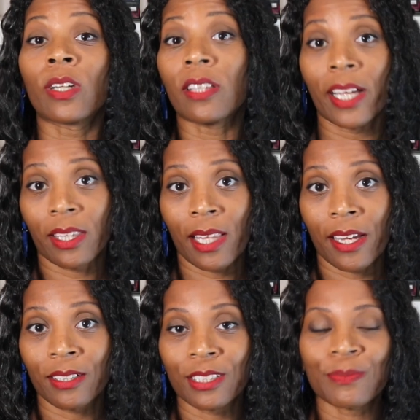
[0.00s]
a lot of
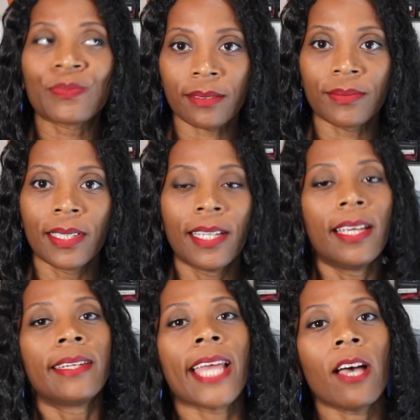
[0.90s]
things.
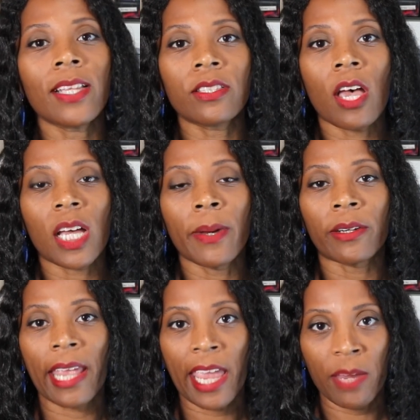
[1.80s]
Now let's talk
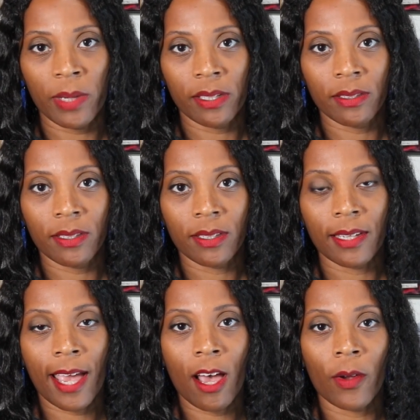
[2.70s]
about Aemond.
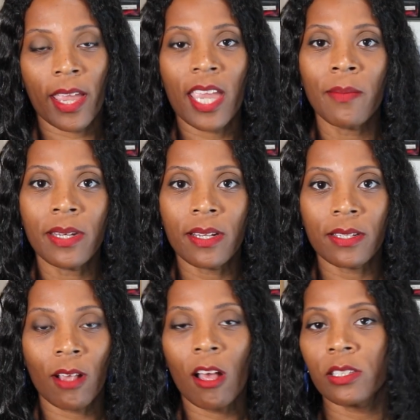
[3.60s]
Now, Aemond
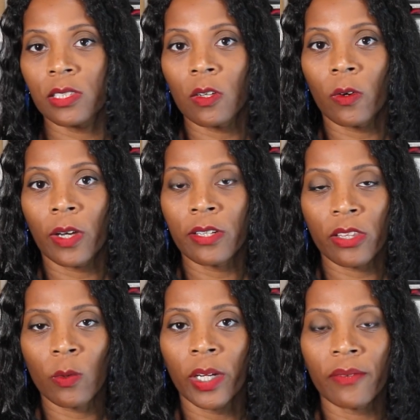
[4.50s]
is also
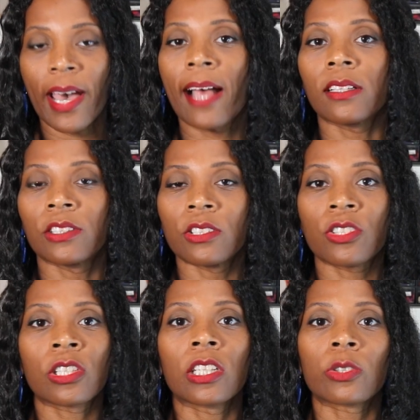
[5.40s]
another one of Alicent's
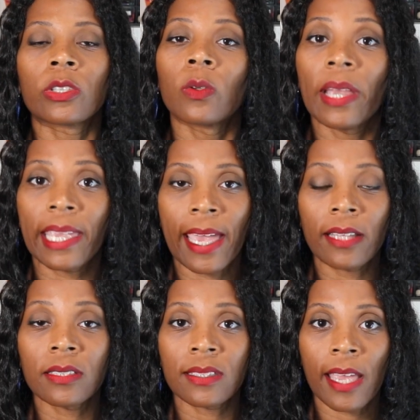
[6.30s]
children who I
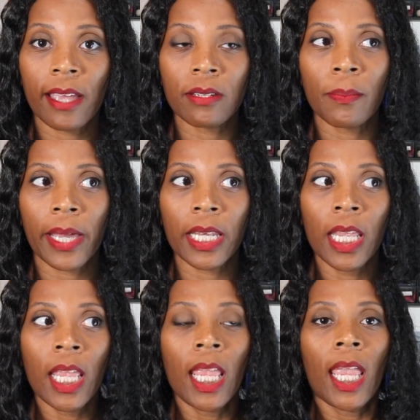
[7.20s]
can't stand, but
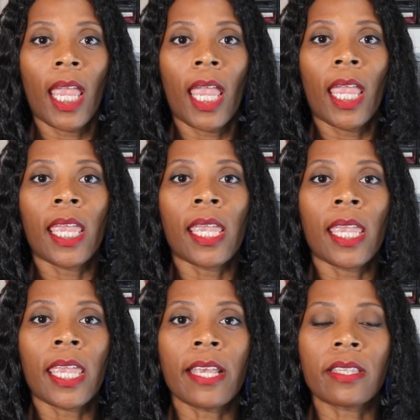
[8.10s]

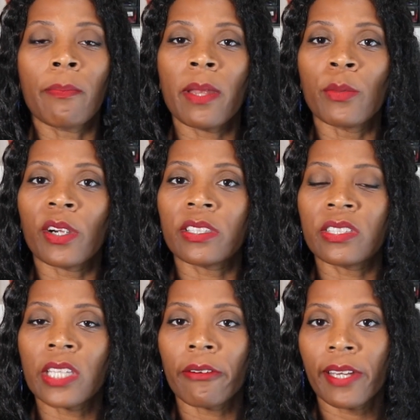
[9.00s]
he is a bit more
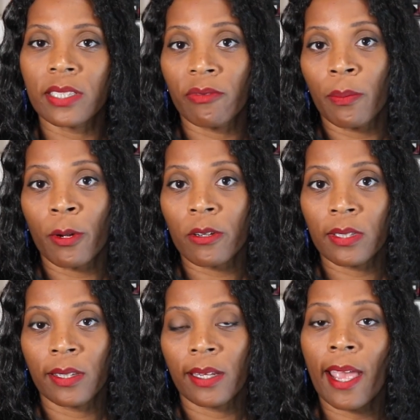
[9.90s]
serious of a
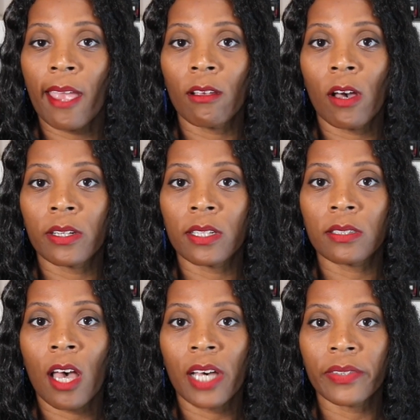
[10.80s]
person than Aegon
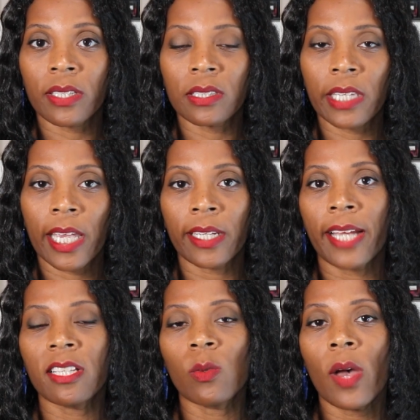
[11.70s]
is, obviously. And
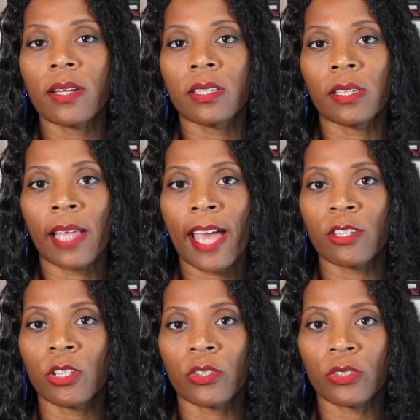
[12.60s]
I just watched
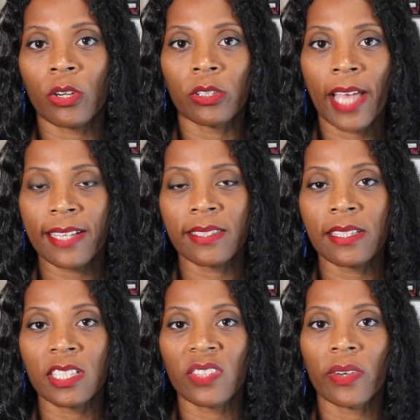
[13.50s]
last
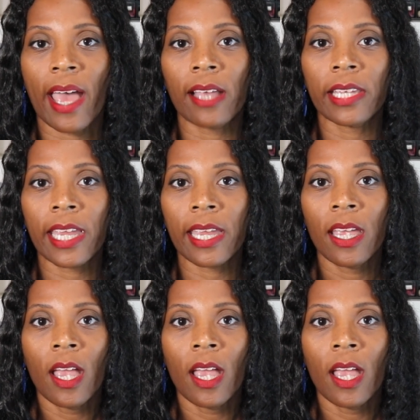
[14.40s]
season's finale